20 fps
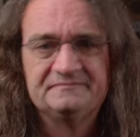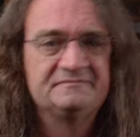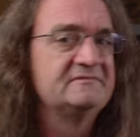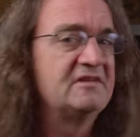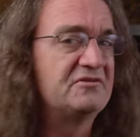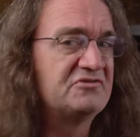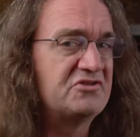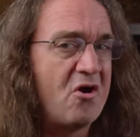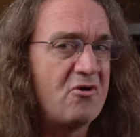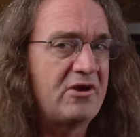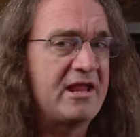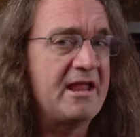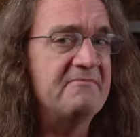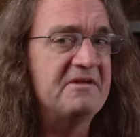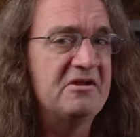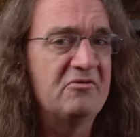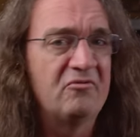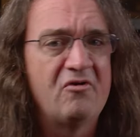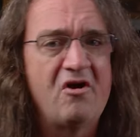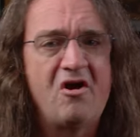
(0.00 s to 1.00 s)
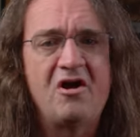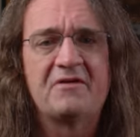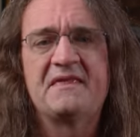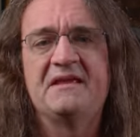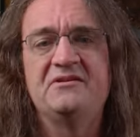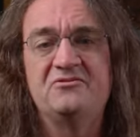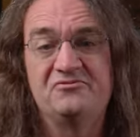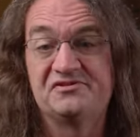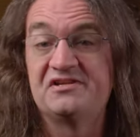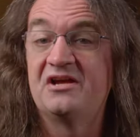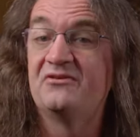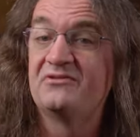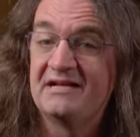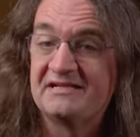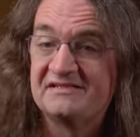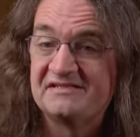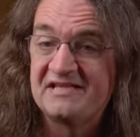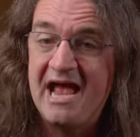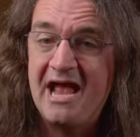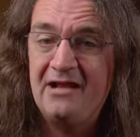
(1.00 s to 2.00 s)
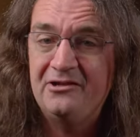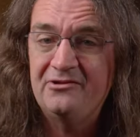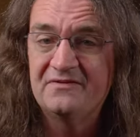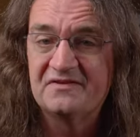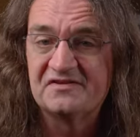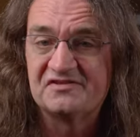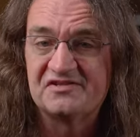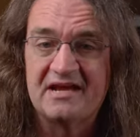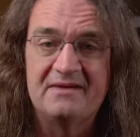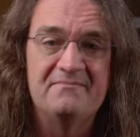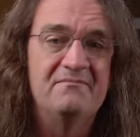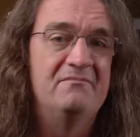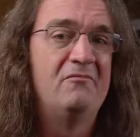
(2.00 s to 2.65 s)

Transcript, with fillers: Now, don't get me wrong, they don't sound exactly the same,